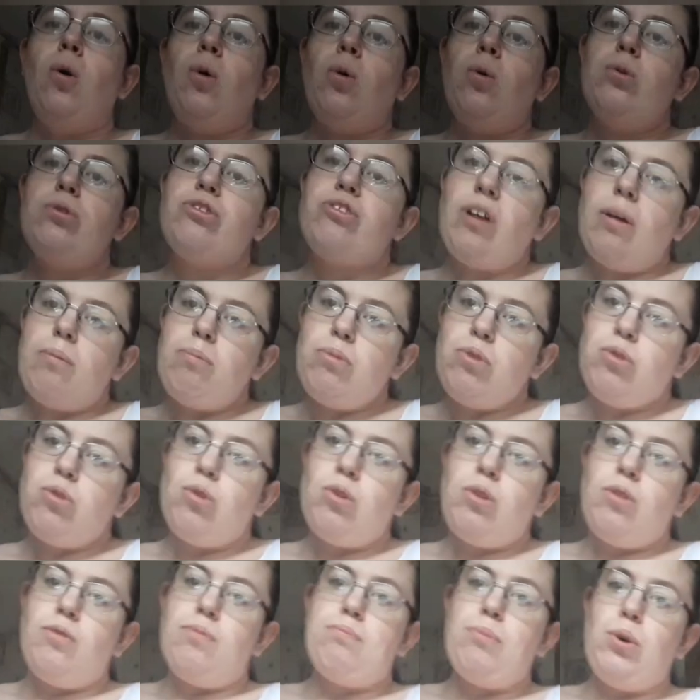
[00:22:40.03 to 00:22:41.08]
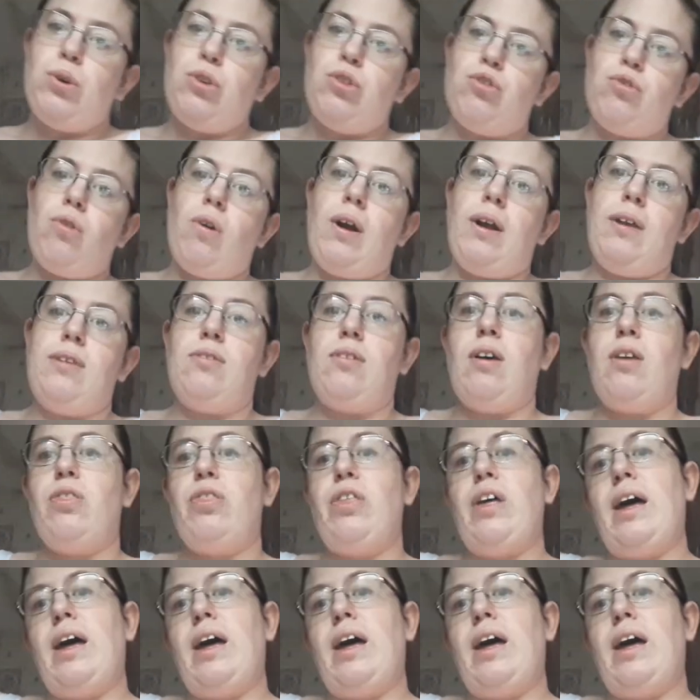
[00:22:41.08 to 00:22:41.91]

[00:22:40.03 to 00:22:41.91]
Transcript: or some sort of moisturizer